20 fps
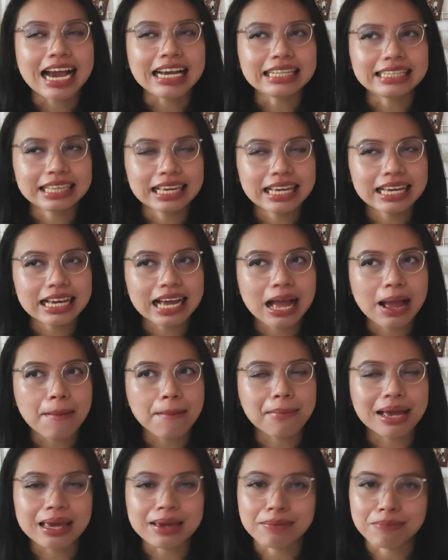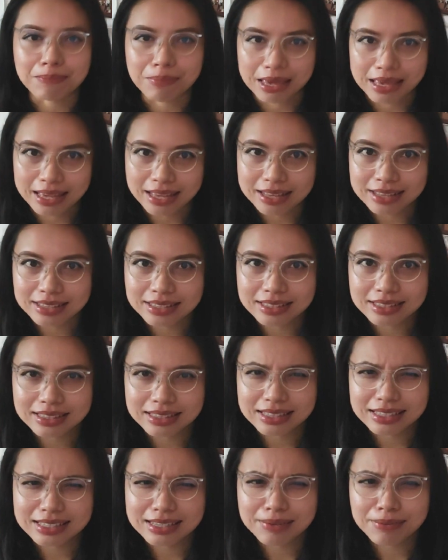I think my biggest
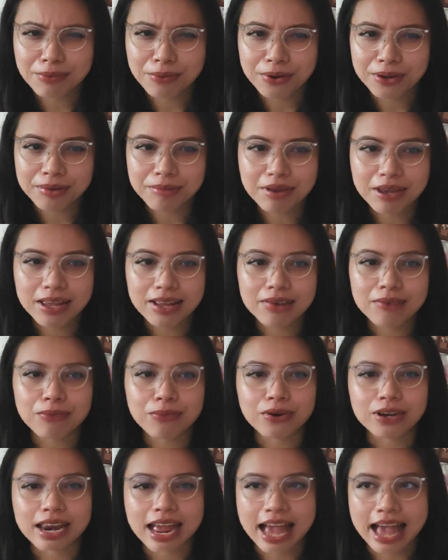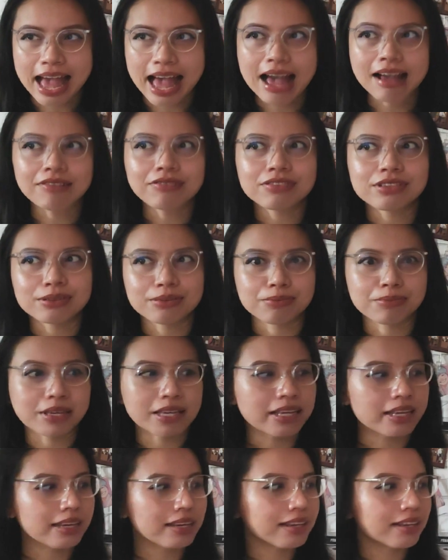disappointment would have to
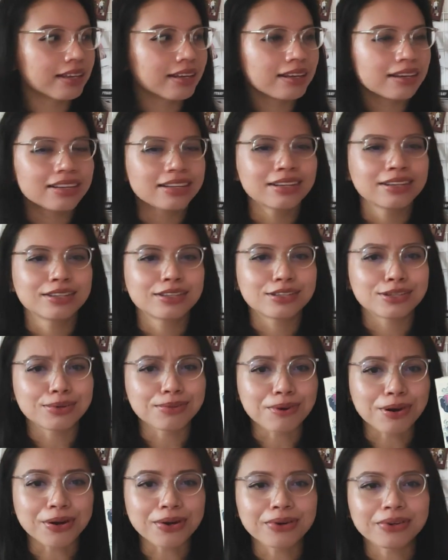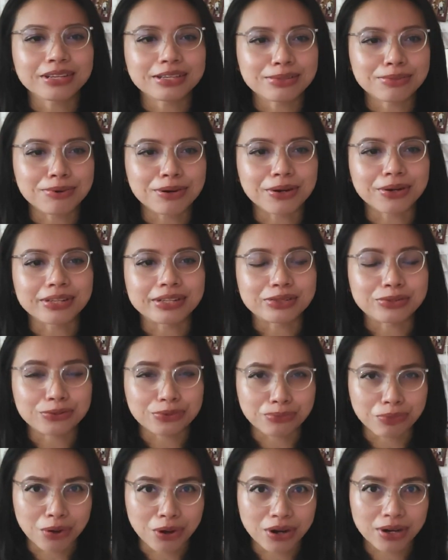be Tomorrow and Tomorrow and
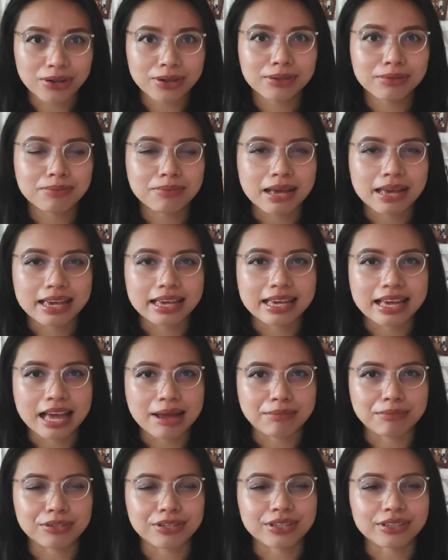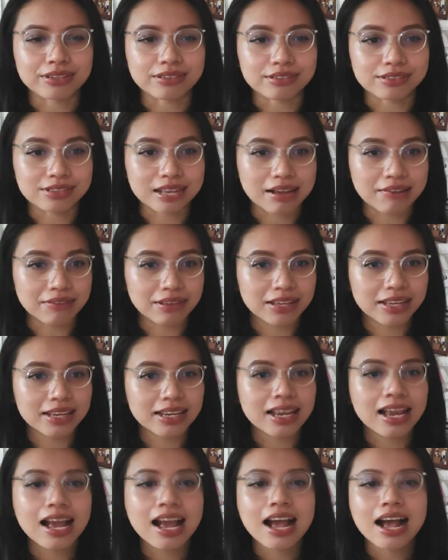Tomorrow by Gabrielle
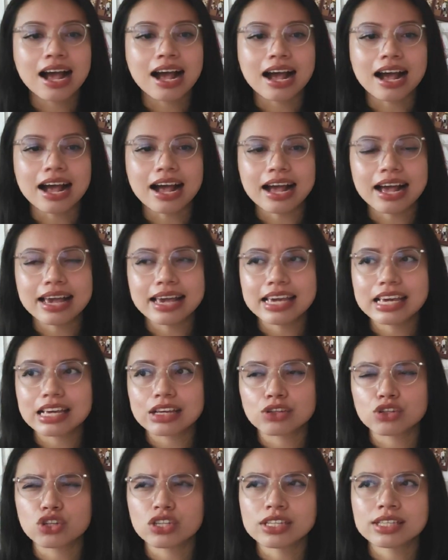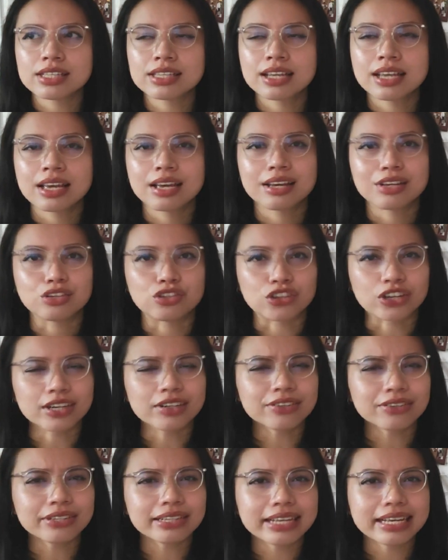Zevin. I just
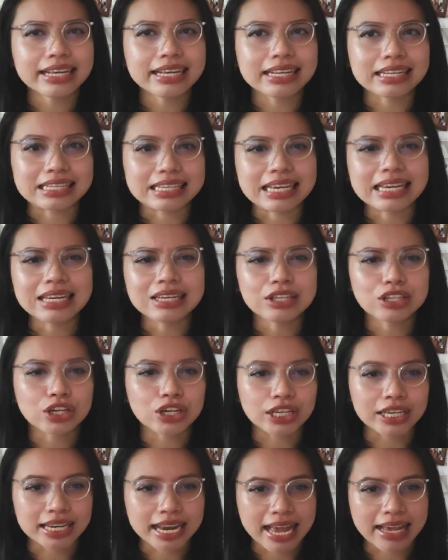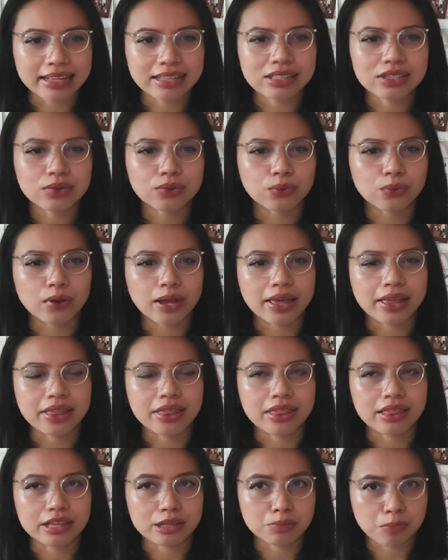generally didn't connect
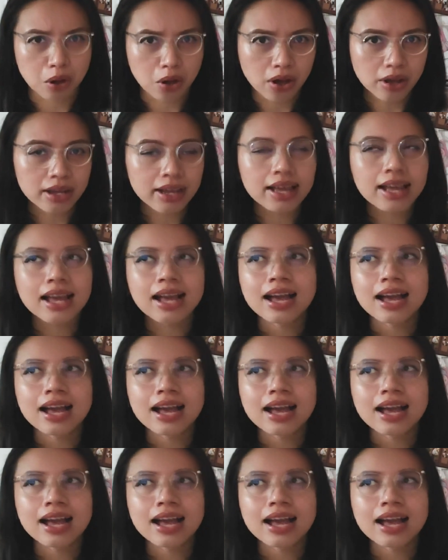with this book.